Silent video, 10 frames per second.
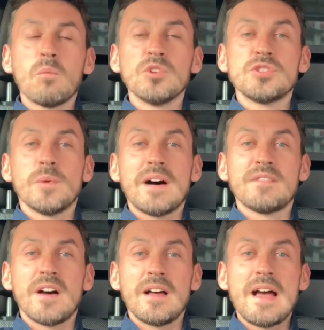Would you have
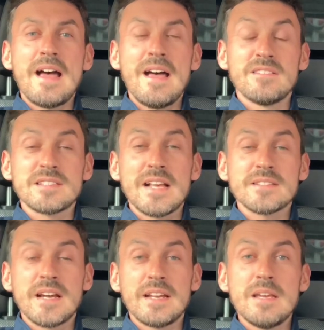
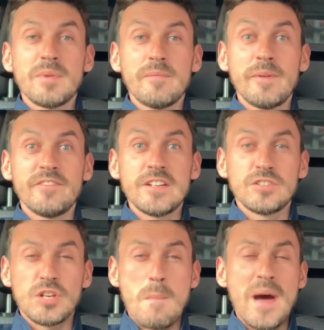Zlatan
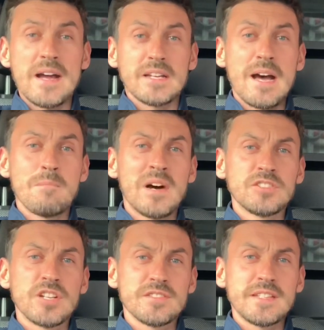Ibrahimovic back at
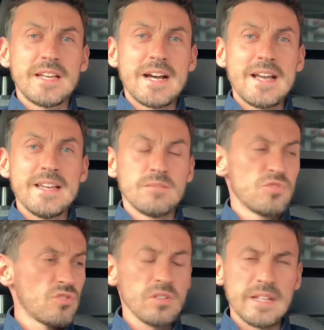Manchester United?
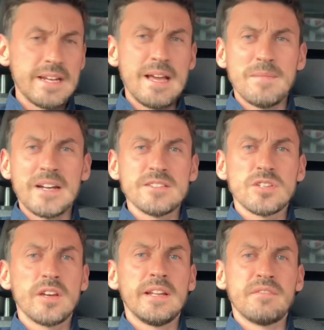Struggling here, man. It's
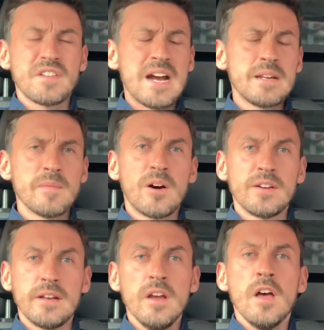early Friday
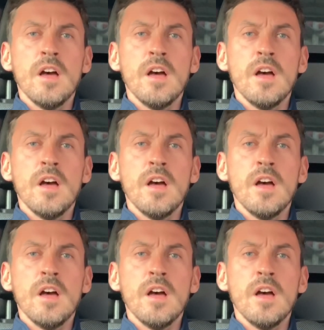morning.